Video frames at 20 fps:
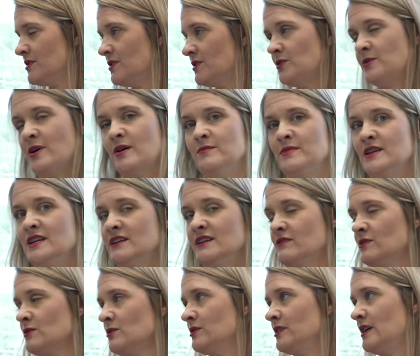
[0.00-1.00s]
Throughout many of
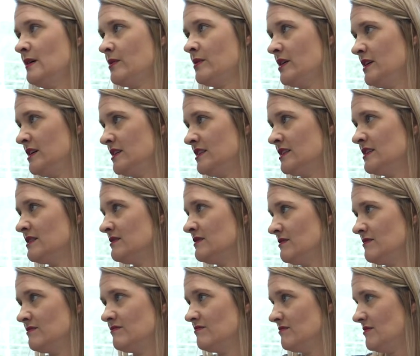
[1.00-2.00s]
the old neighborhoods
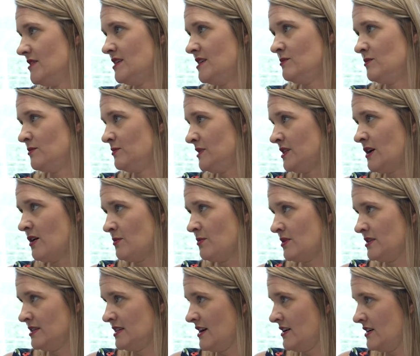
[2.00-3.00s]
in South
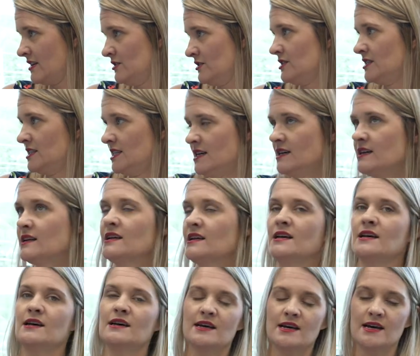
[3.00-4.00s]
Walton County, you'll see it.
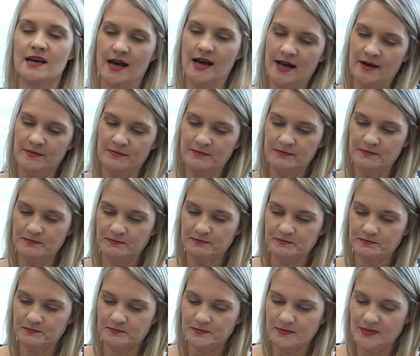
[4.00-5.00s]

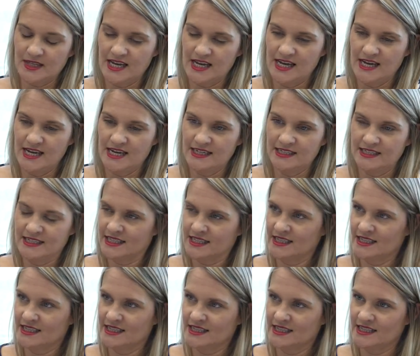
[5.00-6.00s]
And
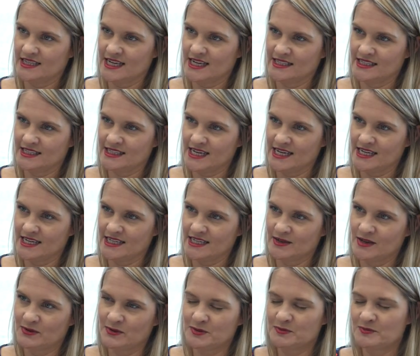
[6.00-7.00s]
it
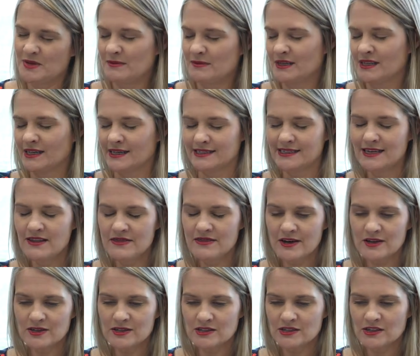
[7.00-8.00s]
was maybe like a
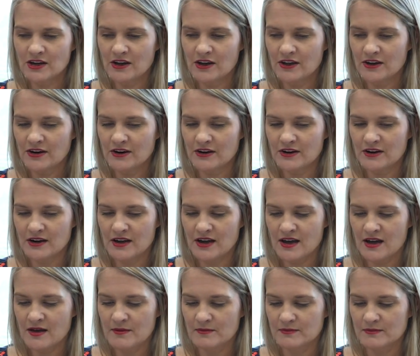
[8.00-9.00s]

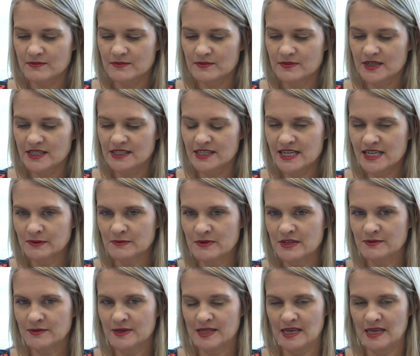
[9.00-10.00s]
$10,000
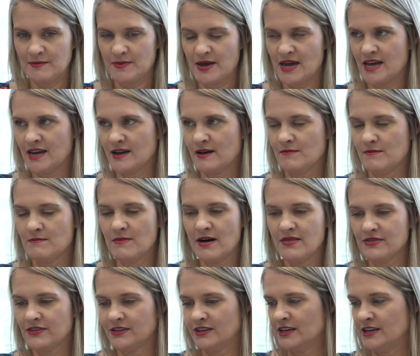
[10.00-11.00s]
assessment that they pay it
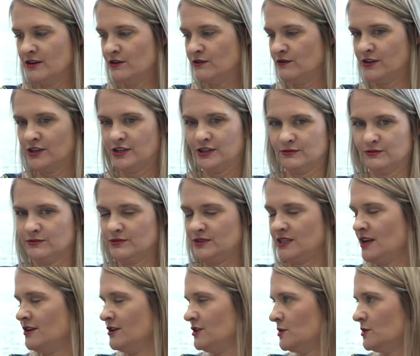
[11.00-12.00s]
monthly over
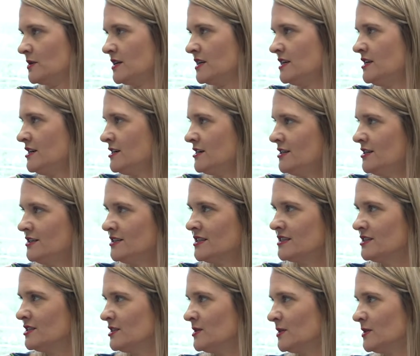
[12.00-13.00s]
10 or 20 years,
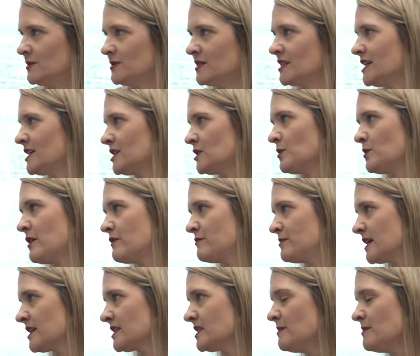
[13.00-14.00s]
and so it was like
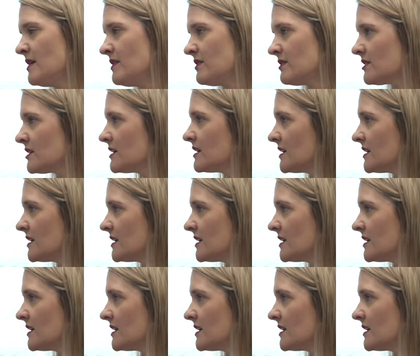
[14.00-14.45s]
$12 a month.